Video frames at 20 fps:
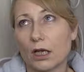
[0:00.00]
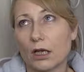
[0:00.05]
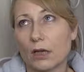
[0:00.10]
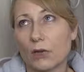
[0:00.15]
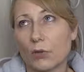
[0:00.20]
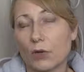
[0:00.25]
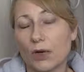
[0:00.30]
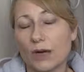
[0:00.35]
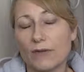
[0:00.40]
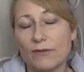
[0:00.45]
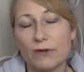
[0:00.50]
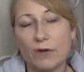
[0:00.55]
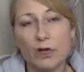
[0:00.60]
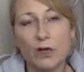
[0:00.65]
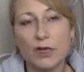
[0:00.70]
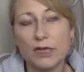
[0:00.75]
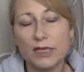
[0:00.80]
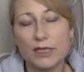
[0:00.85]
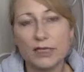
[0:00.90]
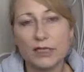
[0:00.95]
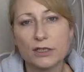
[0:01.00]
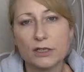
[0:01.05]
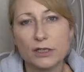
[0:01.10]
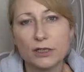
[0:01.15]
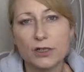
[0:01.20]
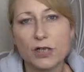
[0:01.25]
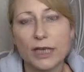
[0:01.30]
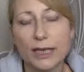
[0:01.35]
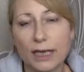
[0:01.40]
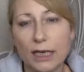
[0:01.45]
what I've learned is
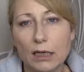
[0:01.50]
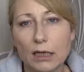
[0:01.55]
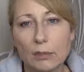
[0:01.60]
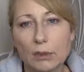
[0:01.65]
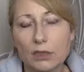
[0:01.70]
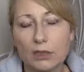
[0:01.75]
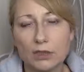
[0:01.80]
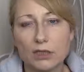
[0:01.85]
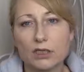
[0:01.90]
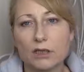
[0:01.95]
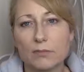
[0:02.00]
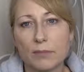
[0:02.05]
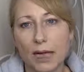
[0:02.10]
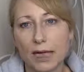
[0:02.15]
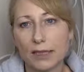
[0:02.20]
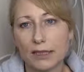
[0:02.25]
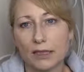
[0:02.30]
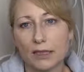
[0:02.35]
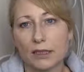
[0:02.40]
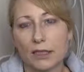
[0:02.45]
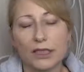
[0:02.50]
the label doesn't matter.